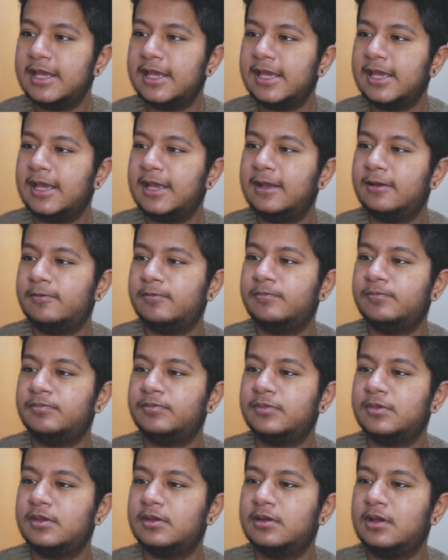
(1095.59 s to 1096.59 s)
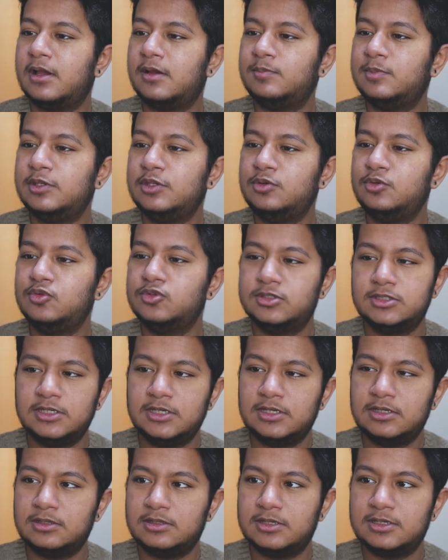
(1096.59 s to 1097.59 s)
and I've been
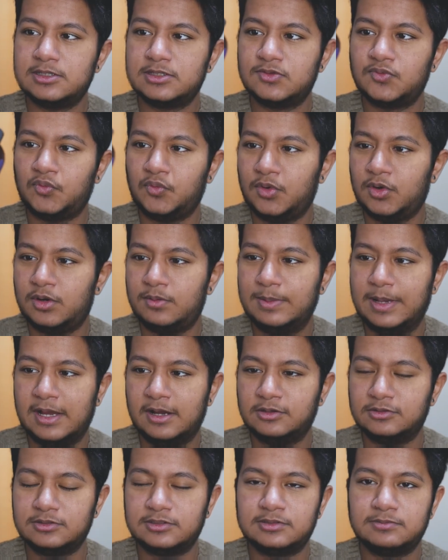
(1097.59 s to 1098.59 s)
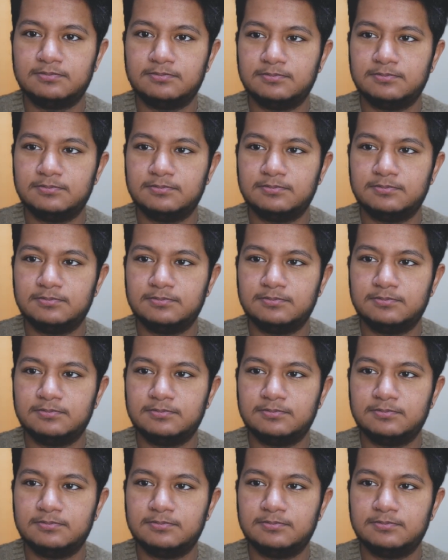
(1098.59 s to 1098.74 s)
using this for about